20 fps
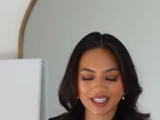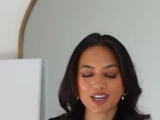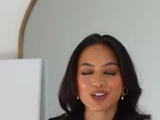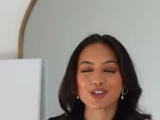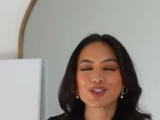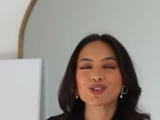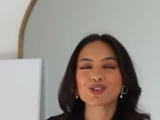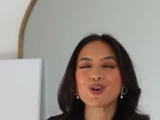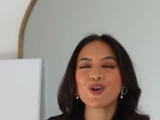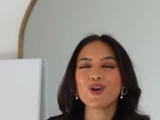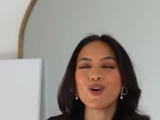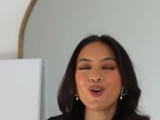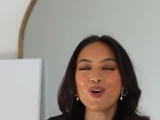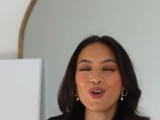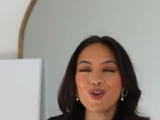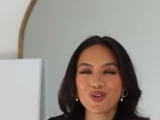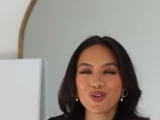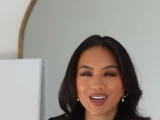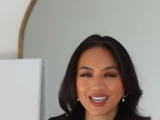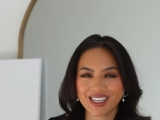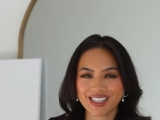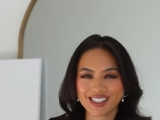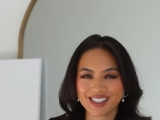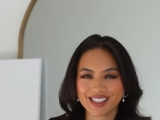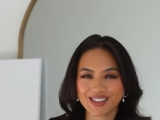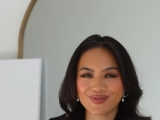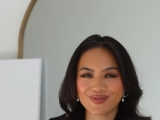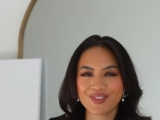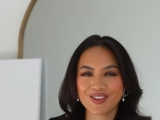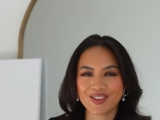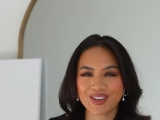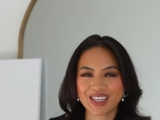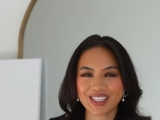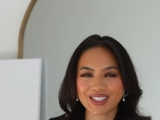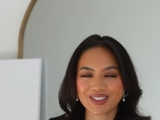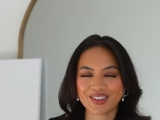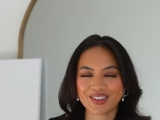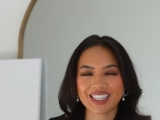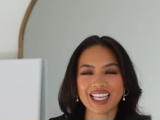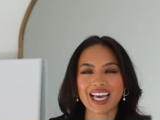There's always beauty
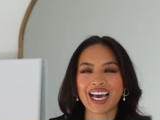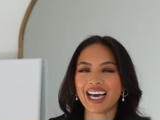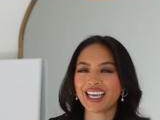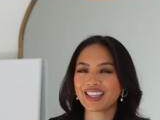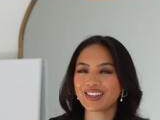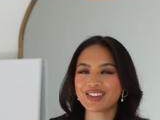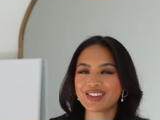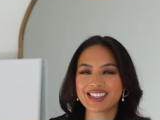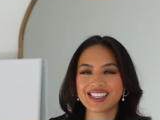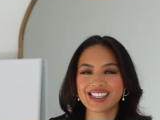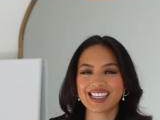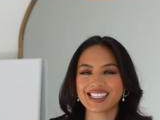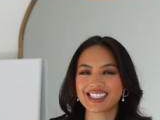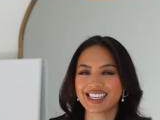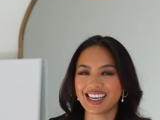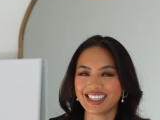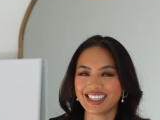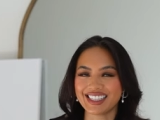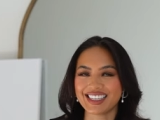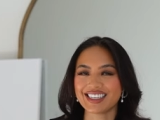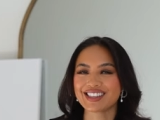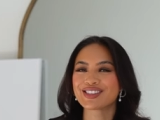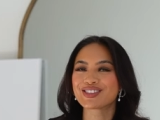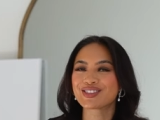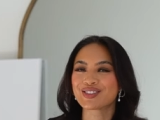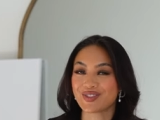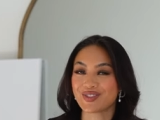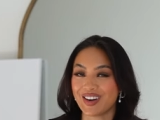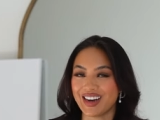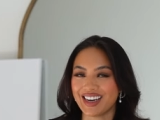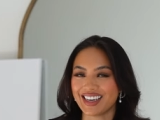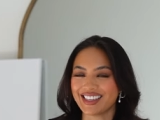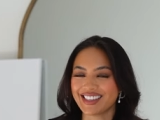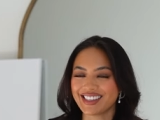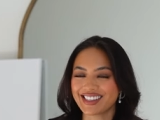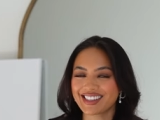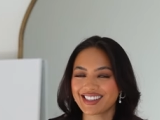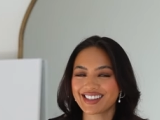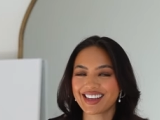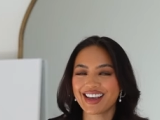to it. I had to say that sentence
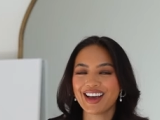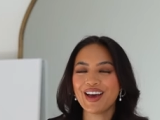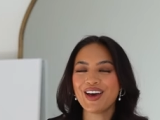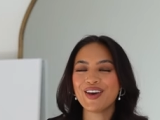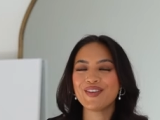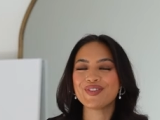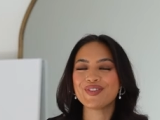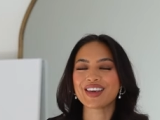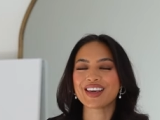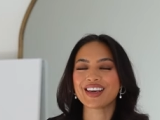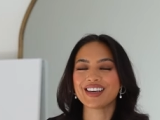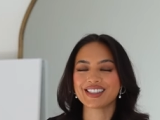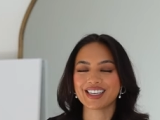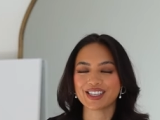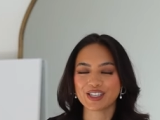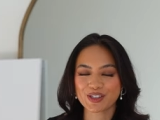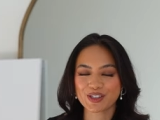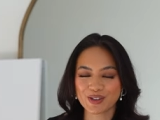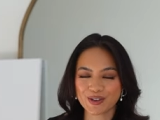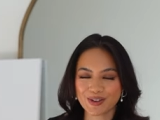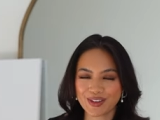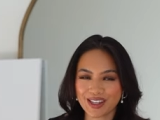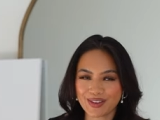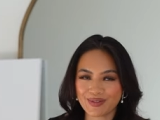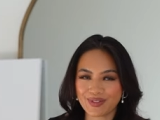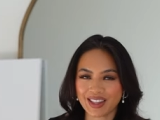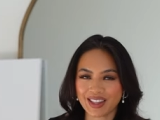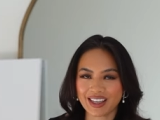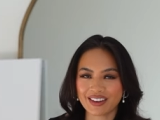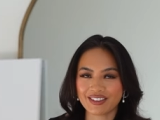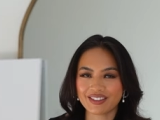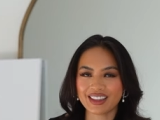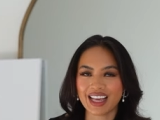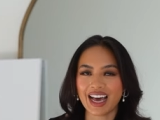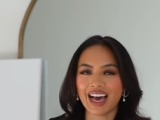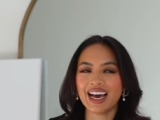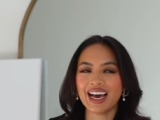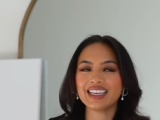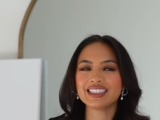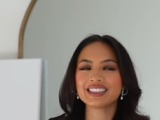twice because I truly believe
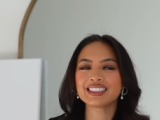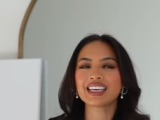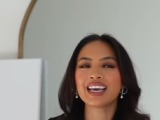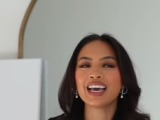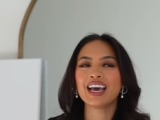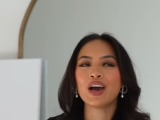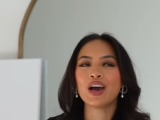that.